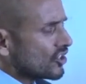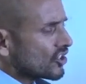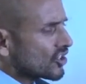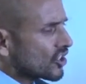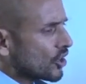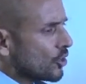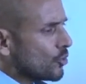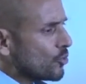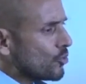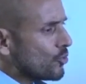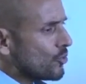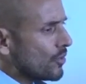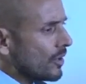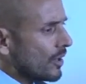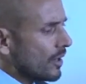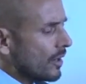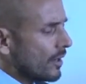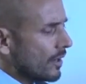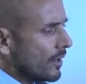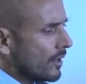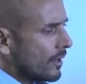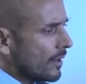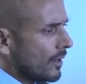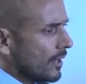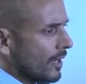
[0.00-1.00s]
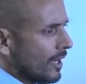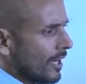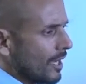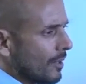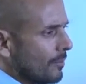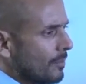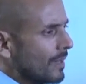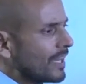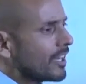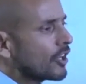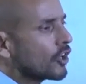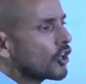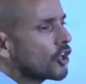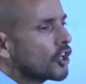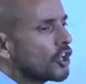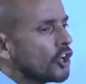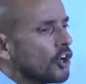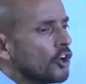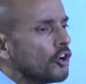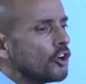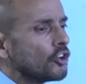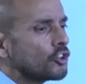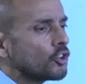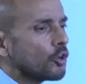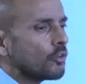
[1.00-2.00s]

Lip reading: to be cured